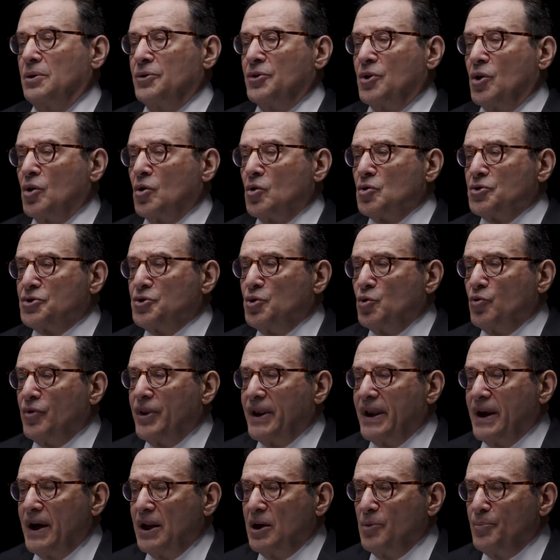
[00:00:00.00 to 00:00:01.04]
knows who
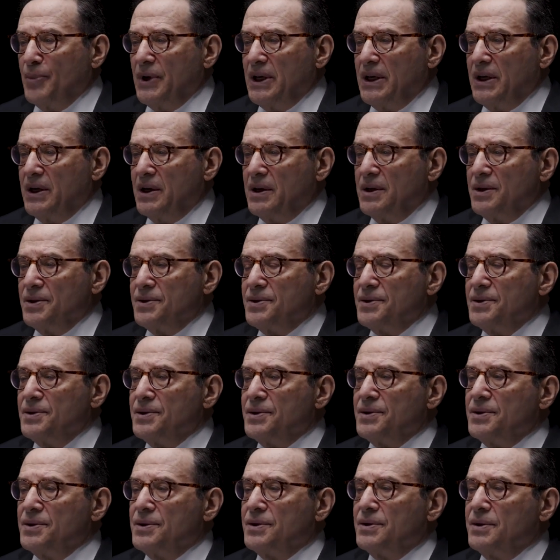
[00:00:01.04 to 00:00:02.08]
the enemy
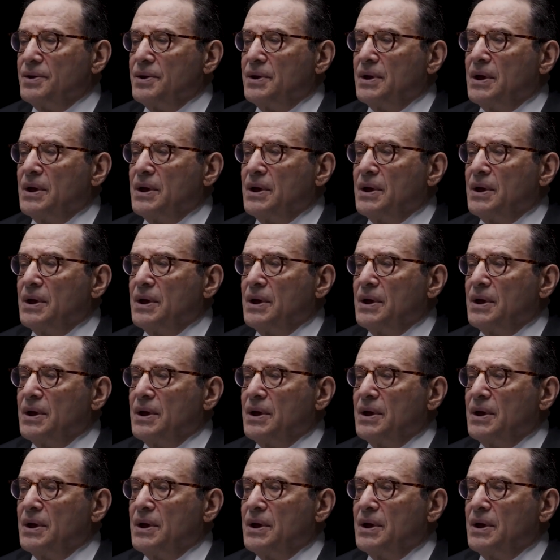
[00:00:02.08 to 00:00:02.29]
is,